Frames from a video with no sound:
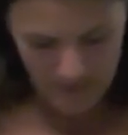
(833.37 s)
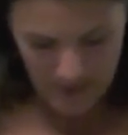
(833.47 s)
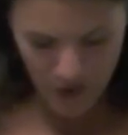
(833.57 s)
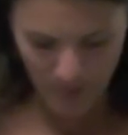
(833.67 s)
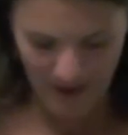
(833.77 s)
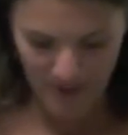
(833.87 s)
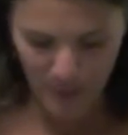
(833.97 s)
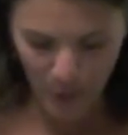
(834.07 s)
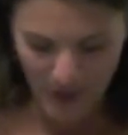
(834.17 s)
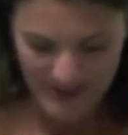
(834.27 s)
So by the
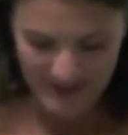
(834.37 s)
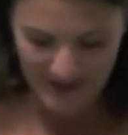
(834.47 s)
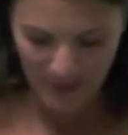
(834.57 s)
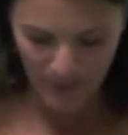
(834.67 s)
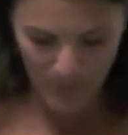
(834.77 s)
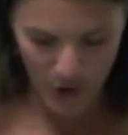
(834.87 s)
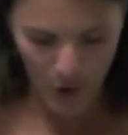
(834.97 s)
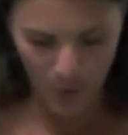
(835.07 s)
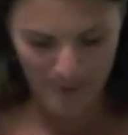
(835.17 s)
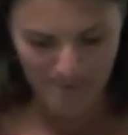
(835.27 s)
poison that, you know,
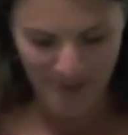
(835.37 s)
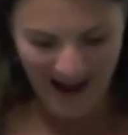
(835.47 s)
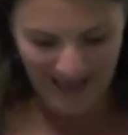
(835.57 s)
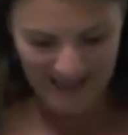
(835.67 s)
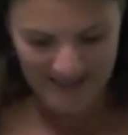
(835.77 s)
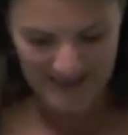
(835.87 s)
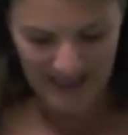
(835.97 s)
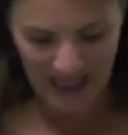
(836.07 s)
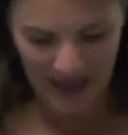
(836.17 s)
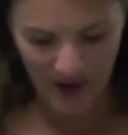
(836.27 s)
went back into
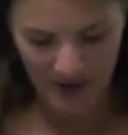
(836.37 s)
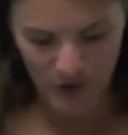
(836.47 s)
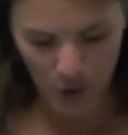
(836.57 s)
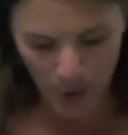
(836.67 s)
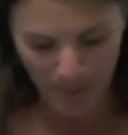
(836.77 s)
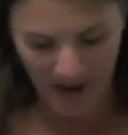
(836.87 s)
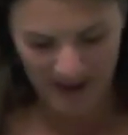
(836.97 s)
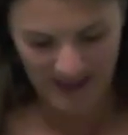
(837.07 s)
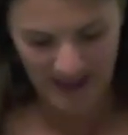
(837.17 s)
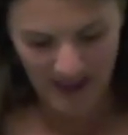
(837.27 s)
Chiron's own
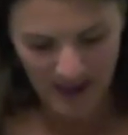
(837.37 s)
body